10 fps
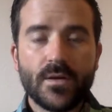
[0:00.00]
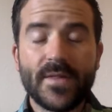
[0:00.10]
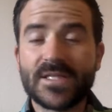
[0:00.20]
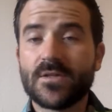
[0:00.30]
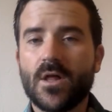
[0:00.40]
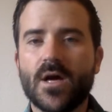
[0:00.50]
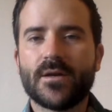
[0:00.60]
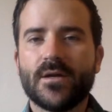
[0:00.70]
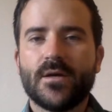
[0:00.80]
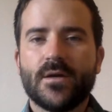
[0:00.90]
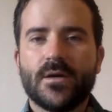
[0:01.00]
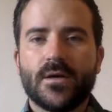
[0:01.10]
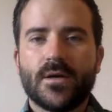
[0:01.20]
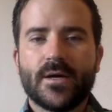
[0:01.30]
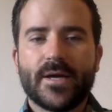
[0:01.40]
That's a lot,
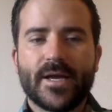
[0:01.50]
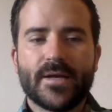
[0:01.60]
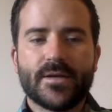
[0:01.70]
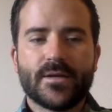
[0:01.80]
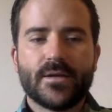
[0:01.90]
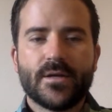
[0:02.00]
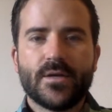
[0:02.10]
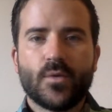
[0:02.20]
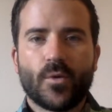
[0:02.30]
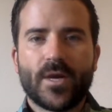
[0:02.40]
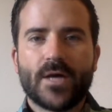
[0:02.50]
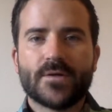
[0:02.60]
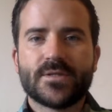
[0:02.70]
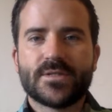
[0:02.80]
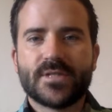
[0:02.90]
and
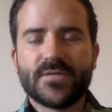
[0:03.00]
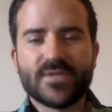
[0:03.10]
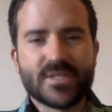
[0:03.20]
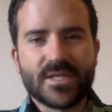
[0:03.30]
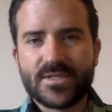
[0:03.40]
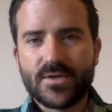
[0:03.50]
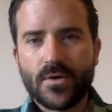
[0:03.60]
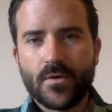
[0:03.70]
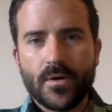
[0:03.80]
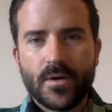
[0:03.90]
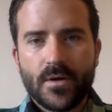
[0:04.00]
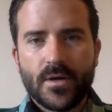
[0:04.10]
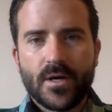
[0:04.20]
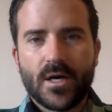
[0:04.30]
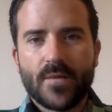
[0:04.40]
Nordhaus even says so.
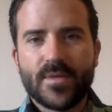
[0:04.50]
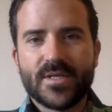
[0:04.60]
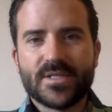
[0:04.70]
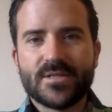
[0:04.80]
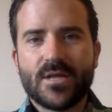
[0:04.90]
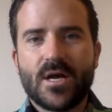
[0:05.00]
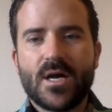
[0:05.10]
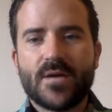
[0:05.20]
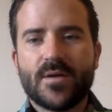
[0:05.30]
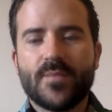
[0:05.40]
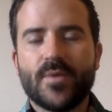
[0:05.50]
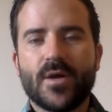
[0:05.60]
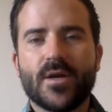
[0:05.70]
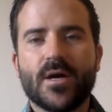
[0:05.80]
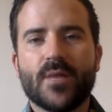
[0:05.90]
It is a lot,
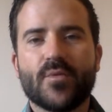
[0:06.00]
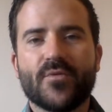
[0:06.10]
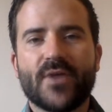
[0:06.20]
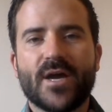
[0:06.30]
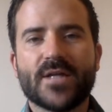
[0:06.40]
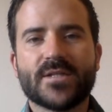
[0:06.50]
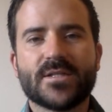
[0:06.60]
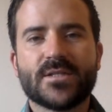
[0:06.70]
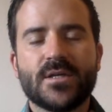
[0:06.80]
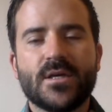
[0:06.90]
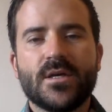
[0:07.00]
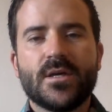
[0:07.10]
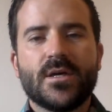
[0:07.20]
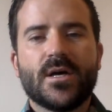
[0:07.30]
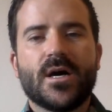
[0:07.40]
but provides
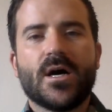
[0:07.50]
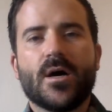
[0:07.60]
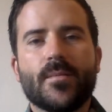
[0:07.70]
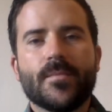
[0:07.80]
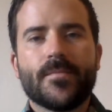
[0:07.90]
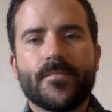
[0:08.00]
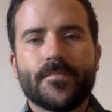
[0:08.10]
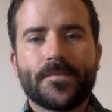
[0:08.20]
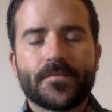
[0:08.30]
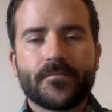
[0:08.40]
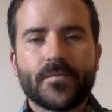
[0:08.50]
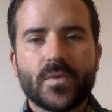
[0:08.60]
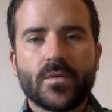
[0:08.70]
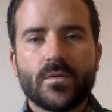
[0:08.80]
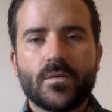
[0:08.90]

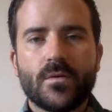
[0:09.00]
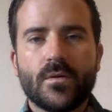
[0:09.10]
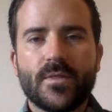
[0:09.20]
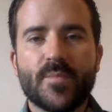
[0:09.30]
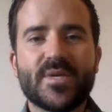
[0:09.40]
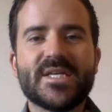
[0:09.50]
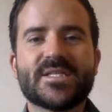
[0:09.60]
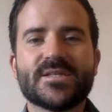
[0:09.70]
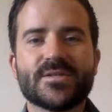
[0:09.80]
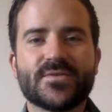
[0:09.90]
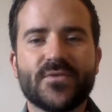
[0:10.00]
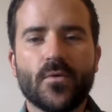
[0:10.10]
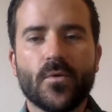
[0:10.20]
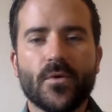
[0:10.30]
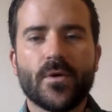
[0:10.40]
the pieces
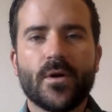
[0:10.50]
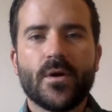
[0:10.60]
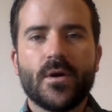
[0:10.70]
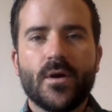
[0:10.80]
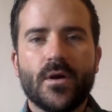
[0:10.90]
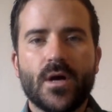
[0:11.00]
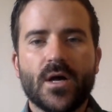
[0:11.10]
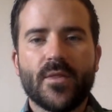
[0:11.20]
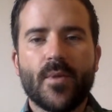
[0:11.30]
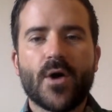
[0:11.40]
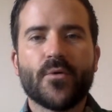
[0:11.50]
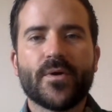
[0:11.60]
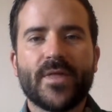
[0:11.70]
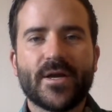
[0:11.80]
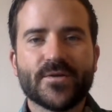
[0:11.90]
for the model
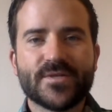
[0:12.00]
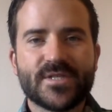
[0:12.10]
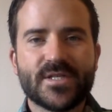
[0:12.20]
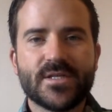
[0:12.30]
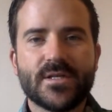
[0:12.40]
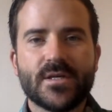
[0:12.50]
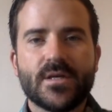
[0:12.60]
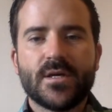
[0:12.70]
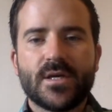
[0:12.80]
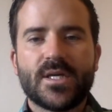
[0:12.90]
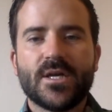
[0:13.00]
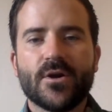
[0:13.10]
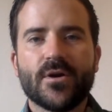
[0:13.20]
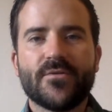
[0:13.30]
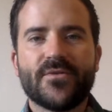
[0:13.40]
that you'll see
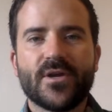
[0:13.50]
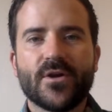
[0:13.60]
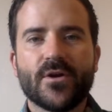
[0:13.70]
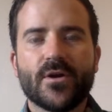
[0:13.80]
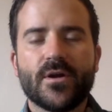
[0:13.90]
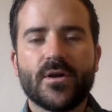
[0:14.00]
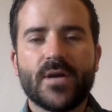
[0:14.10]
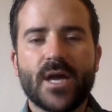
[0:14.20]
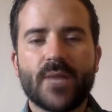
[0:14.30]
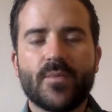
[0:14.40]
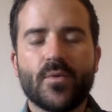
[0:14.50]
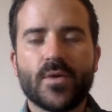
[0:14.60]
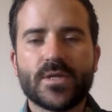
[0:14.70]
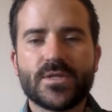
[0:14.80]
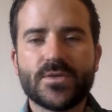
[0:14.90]
here in figure
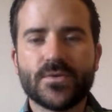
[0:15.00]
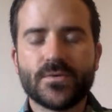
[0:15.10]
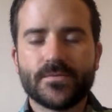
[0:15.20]
9.2.